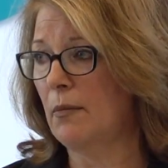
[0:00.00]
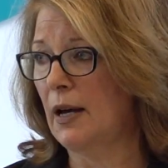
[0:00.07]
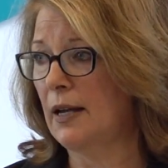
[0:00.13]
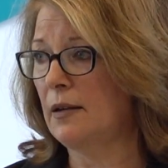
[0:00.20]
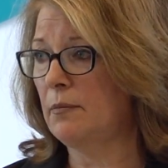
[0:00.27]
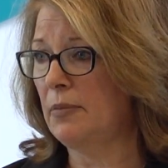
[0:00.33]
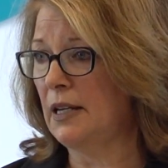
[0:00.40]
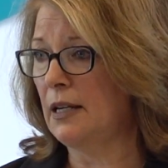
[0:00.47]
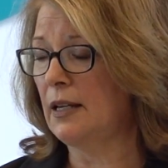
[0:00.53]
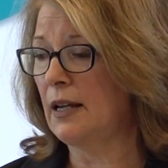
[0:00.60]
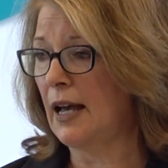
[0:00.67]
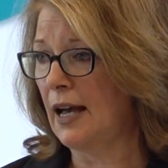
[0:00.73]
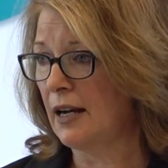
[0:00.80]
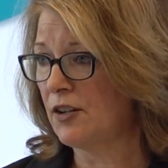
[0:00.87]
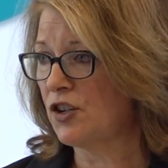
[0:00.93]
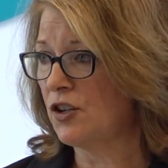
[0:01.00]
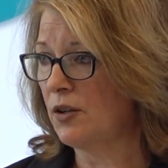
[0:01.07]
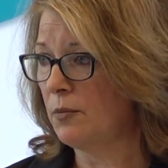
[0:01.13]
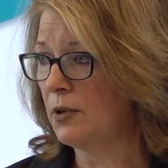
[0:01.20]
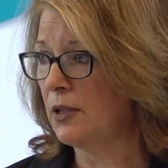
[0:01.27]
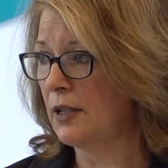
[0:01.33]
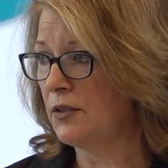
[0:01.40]
might be
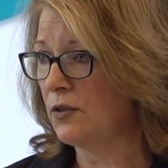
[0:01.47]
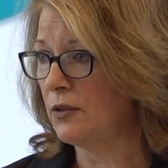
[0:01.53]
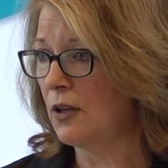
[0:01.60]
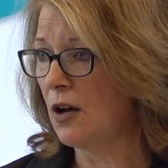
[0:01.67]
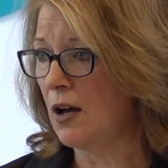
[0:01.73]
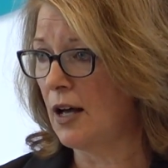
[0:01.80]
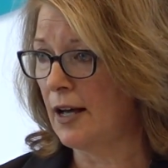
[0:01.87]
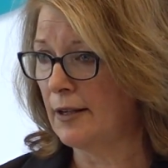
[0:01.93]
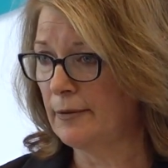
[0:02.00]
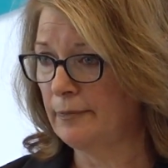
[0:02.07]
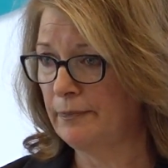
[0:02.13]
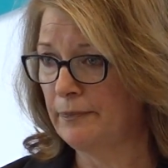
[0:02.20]
actionable under law.